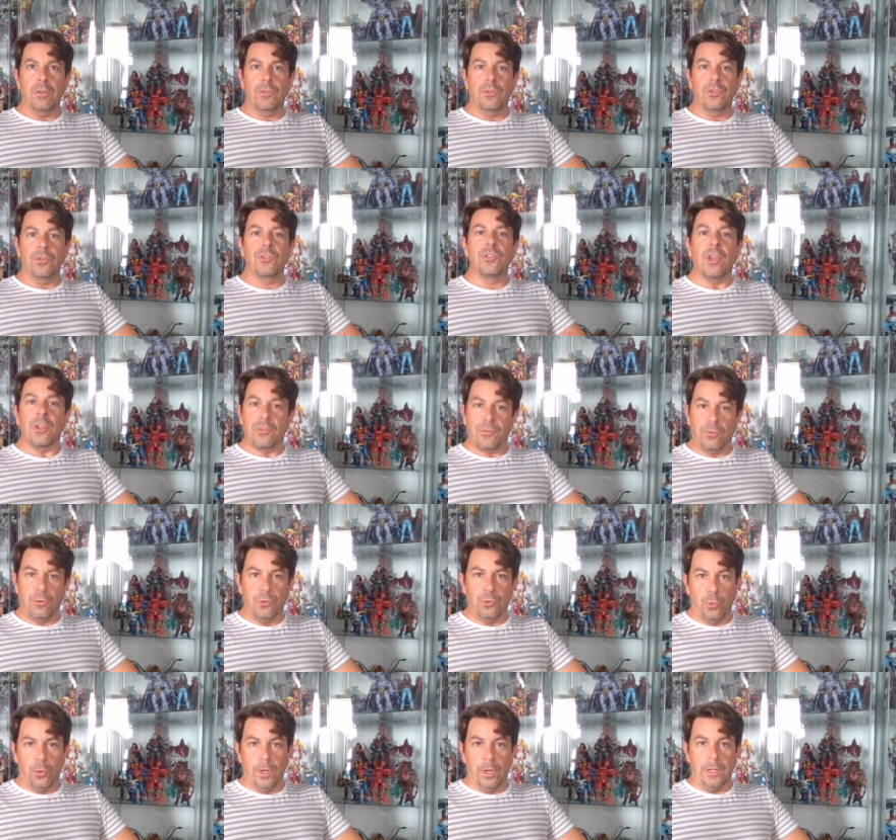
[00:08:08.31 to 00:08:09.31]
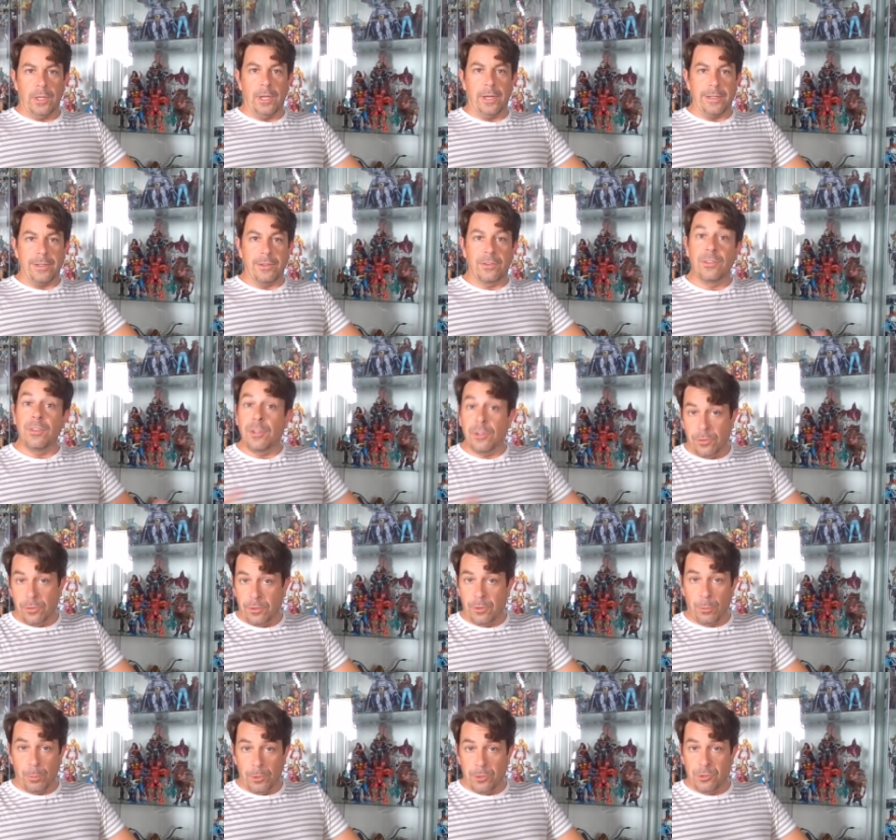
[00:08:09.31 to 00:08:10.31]
successful toy line since
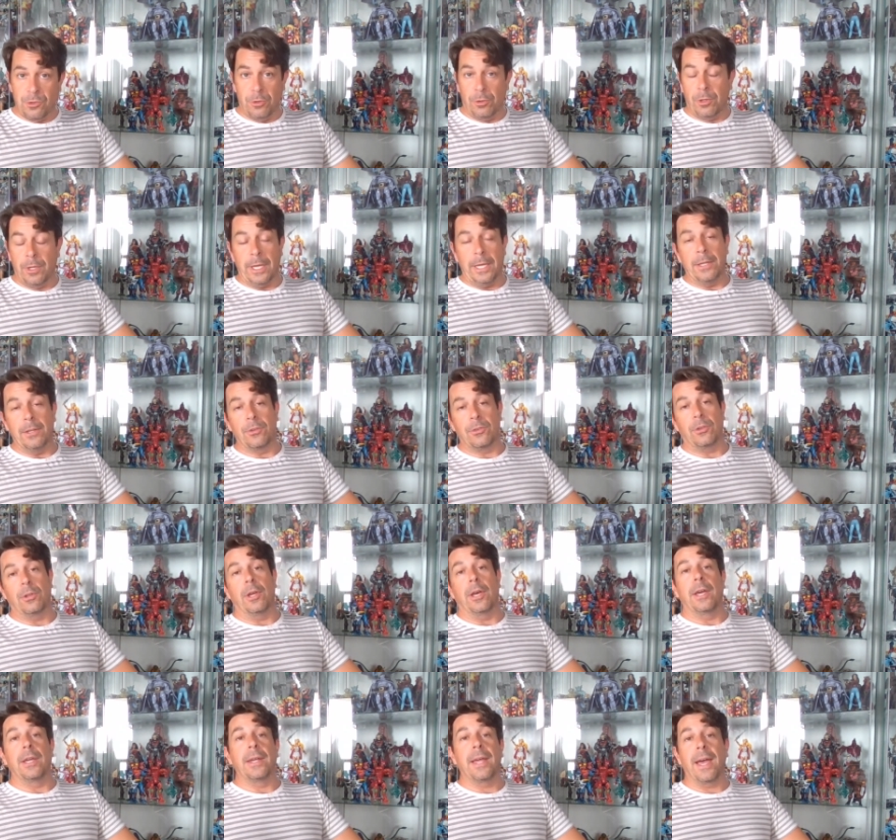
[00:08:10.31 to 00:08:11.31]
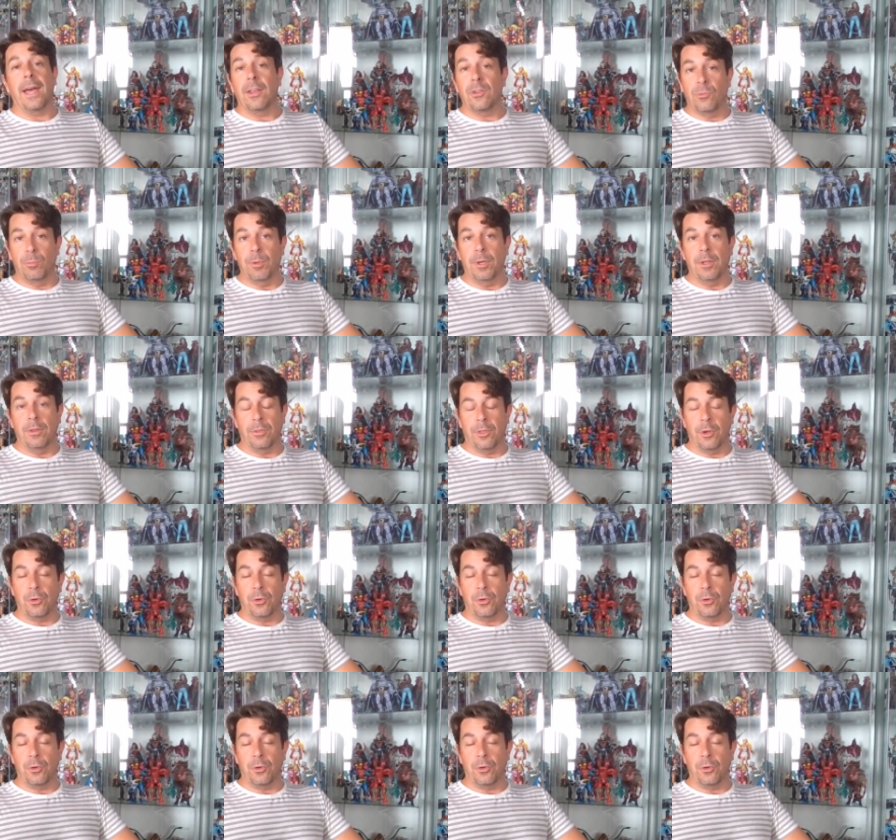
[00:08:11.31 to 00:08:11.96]
the original 80s line has been